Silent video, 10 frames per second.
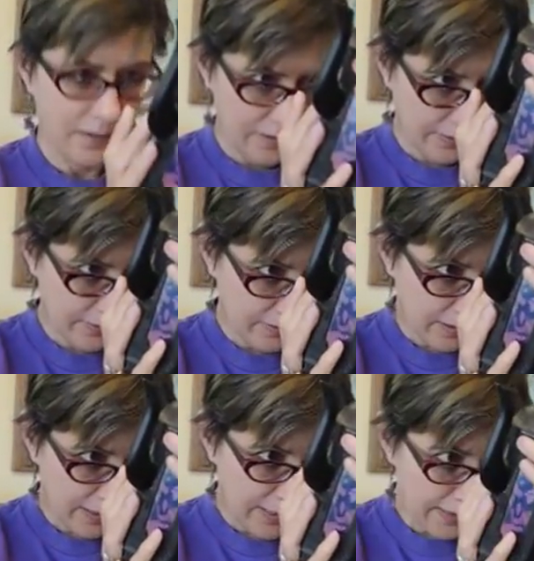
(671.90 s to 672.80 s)
now the,
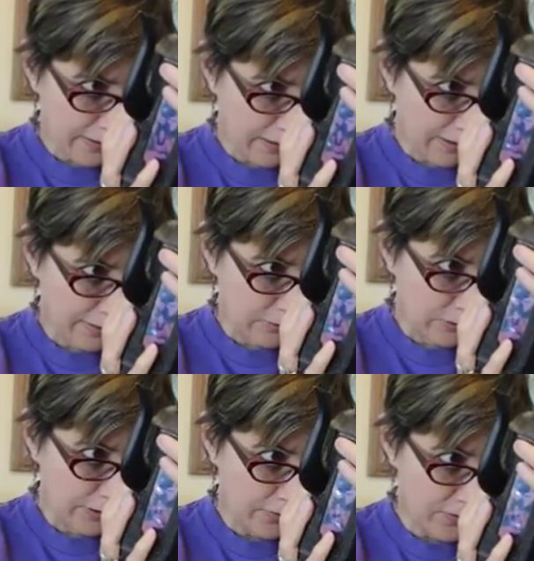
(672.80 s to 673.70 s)
I had a guy
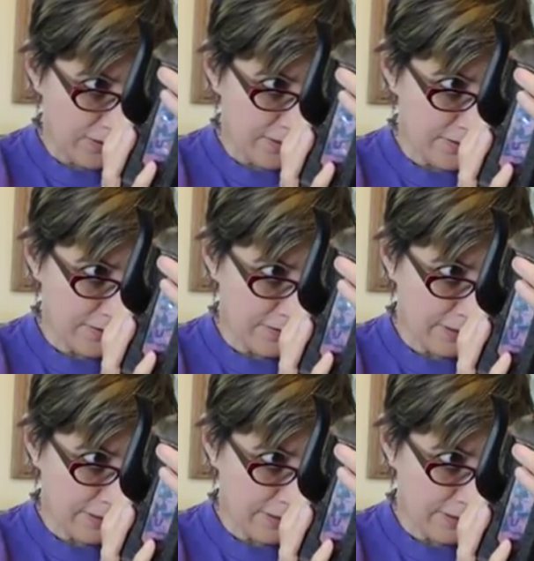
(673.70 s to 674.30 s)
look at this